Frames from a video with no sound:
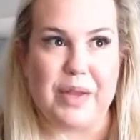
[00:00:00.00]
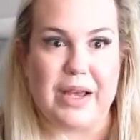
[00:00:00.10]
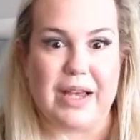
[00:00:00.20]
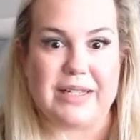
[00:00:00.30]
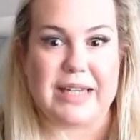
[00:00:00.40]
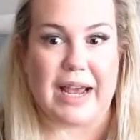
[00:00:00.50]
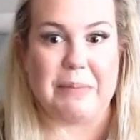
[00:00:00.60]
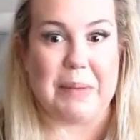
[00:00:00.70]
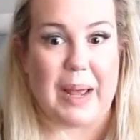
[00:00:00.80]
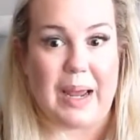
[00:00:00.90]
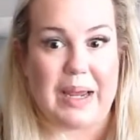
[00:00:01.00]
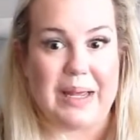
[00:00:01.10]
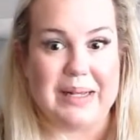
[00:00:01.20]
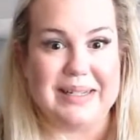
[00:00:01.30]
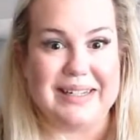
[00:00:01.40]
It's getting big.
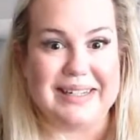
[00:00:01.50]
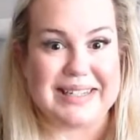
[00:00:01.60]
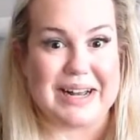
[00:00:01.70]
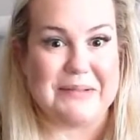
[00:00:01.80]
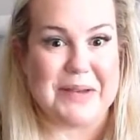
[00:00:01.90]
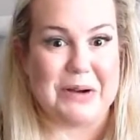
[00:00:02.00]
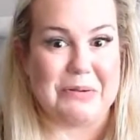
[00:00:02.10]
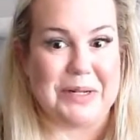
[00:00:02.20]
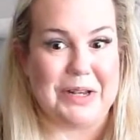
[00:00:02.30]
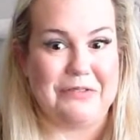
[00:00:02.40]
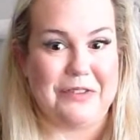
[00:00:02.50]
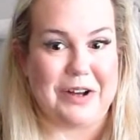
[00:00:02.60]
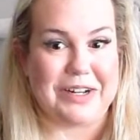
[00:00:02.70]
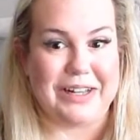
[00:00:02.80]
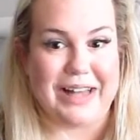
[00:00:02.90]
It's going to be a really
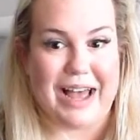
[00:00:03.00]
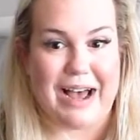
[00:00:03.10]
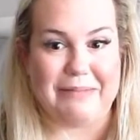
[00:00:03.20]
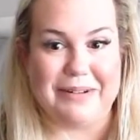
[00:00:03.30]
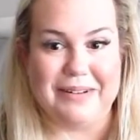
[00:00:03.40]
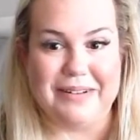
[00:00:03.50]
fun collab.